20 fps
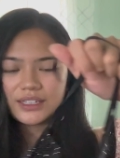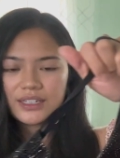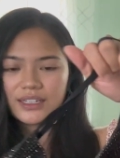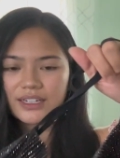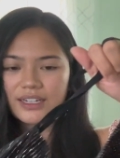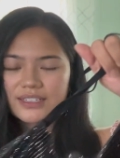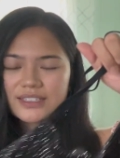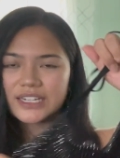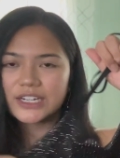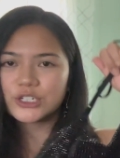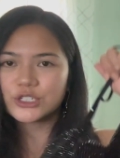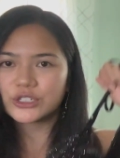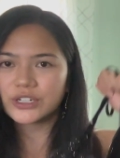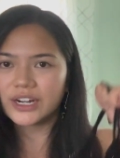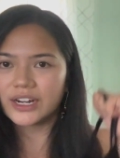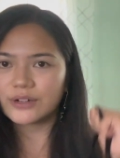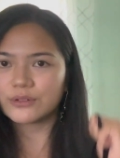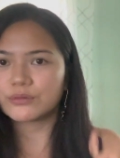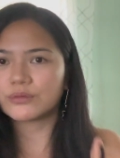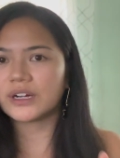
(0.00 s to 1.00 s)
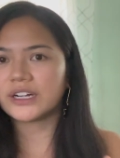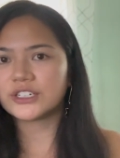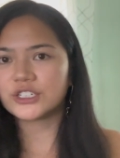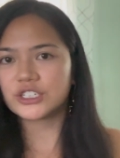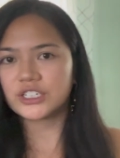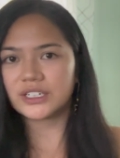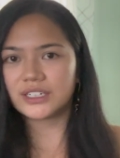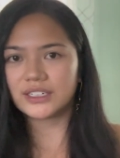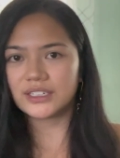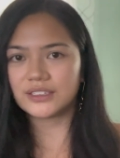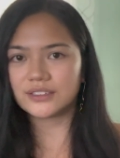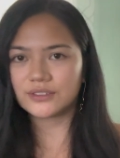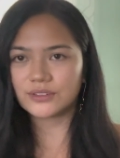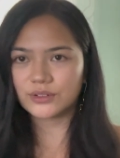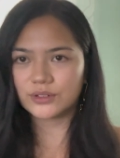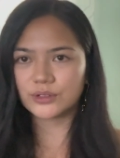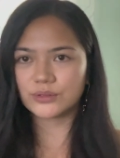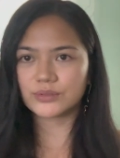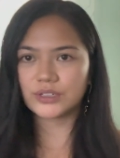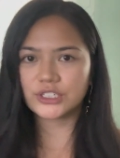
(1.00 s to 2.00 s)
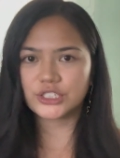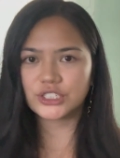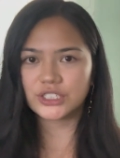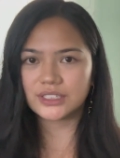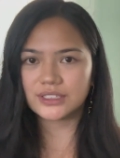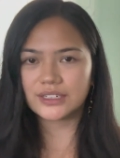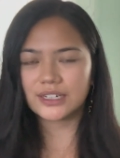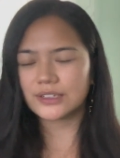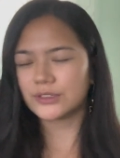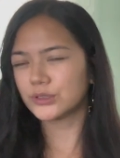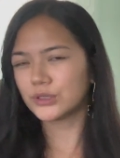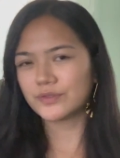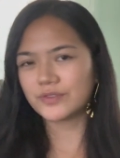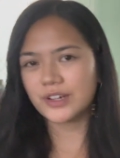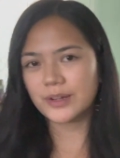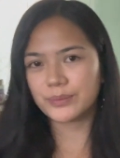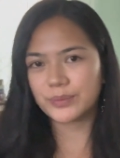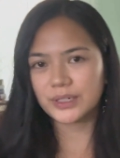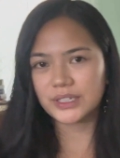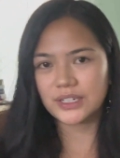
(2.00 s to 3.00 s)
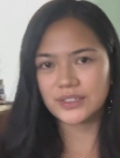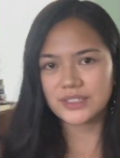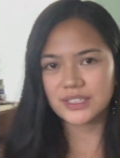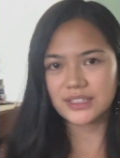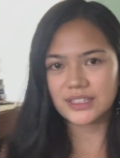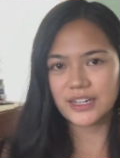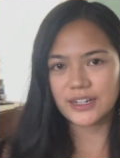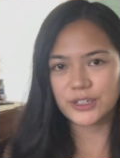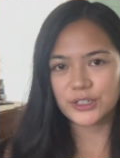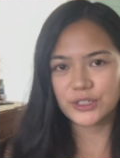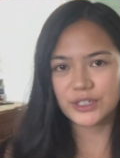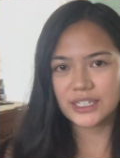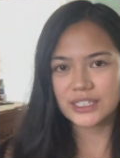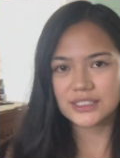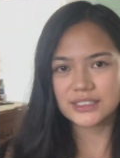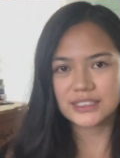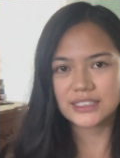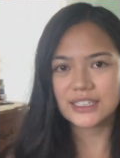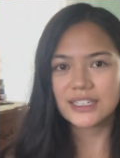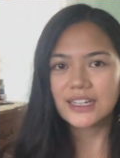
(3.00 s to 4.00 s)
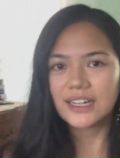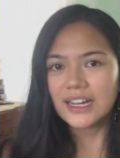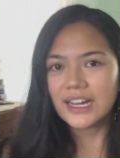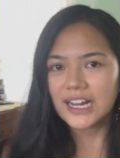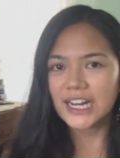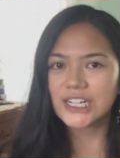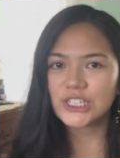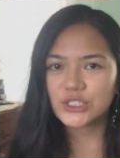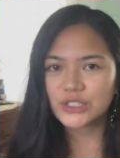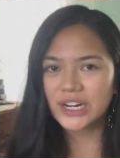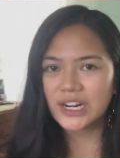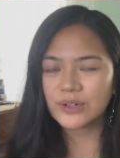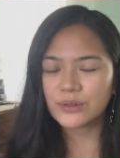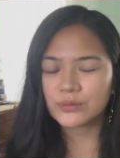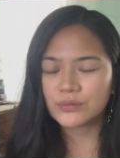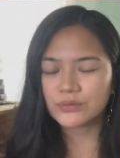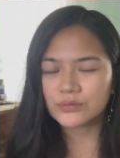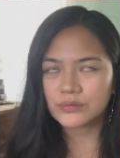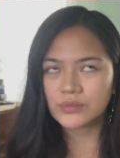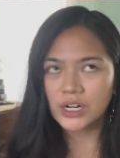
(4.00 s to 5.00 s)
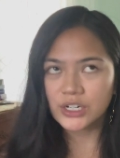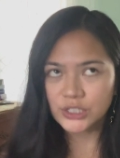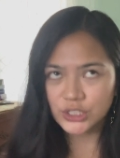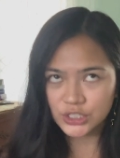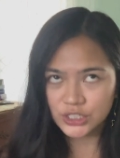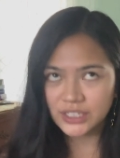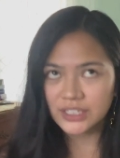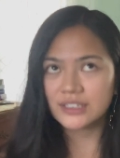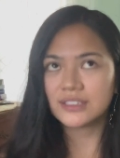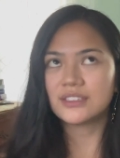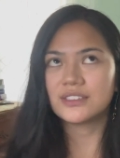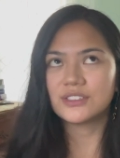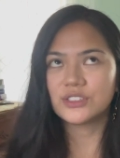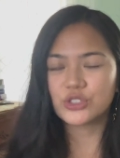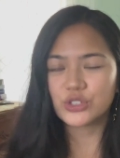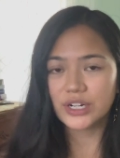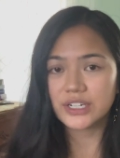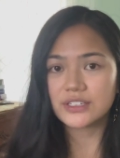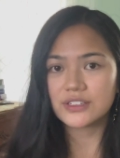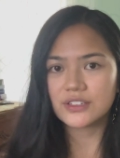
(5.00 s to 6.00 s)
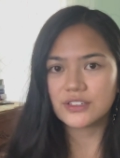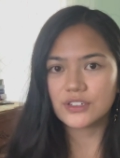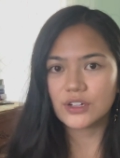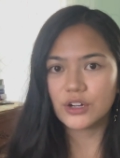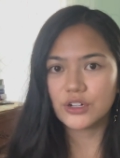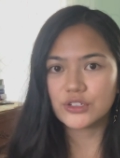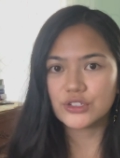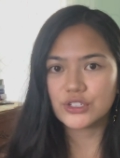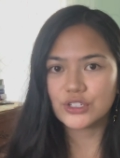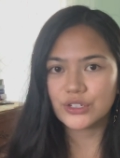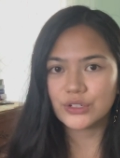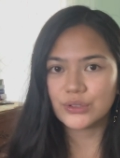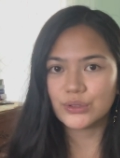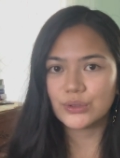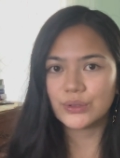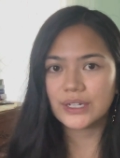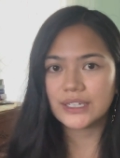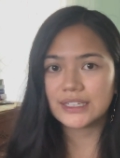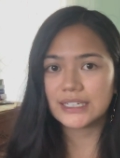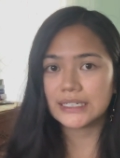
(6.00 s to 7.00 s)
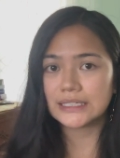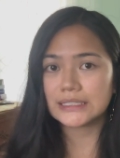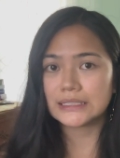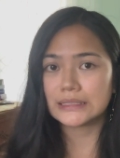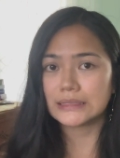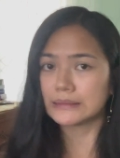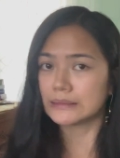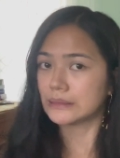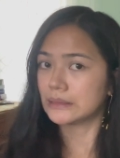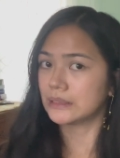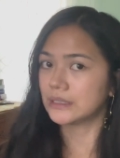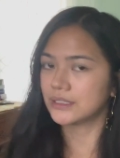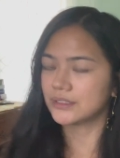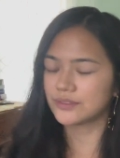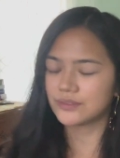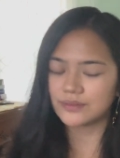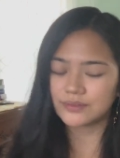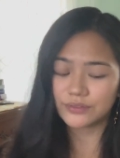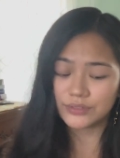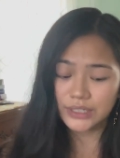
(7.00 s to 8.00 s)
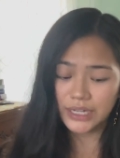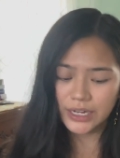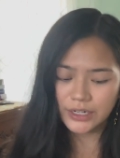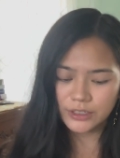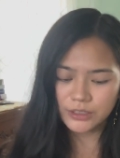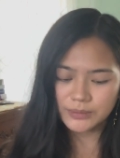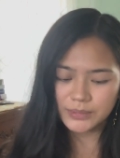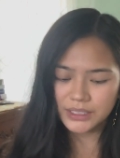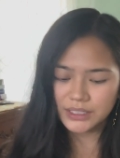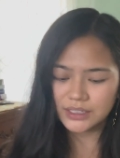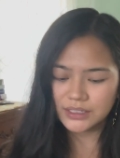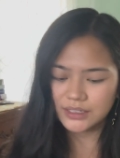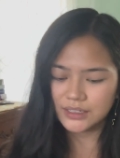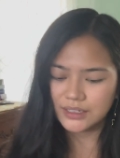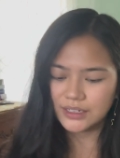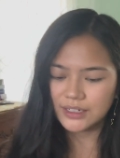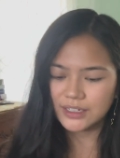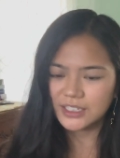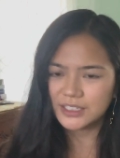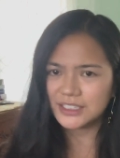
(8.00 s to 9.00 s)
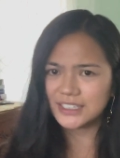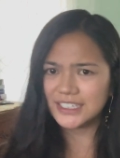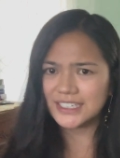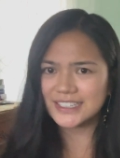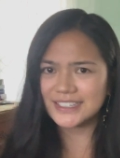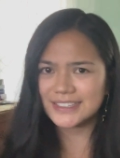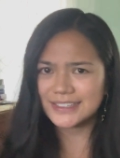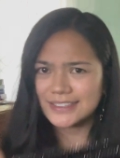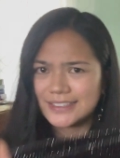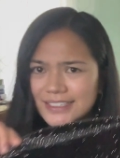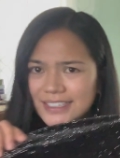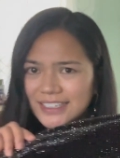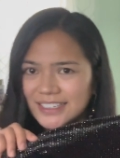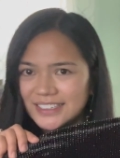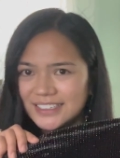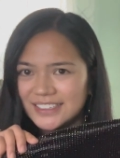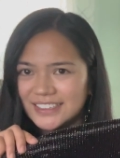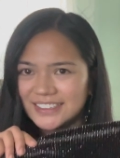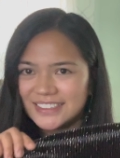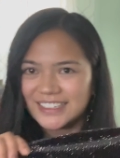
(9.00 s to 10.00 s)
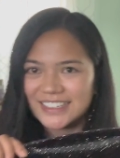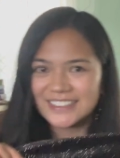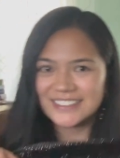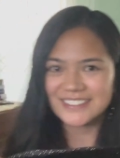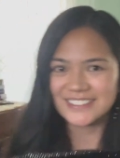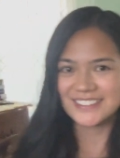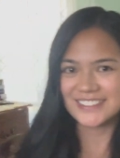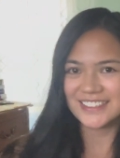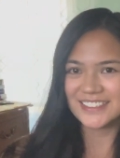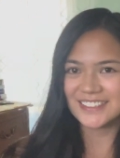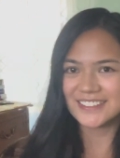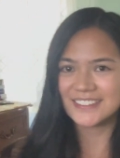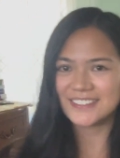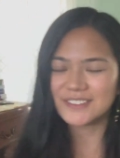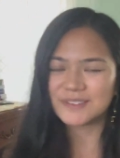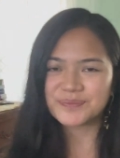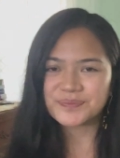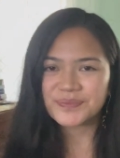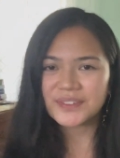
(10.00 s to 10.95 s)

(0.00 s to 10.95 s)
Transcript: Because I tried Ruchet or Wretched, I don't know if I'm pronouncing that correctly. I tried Ruchet dresses on too, and they did not flatter me. This did. I don't know.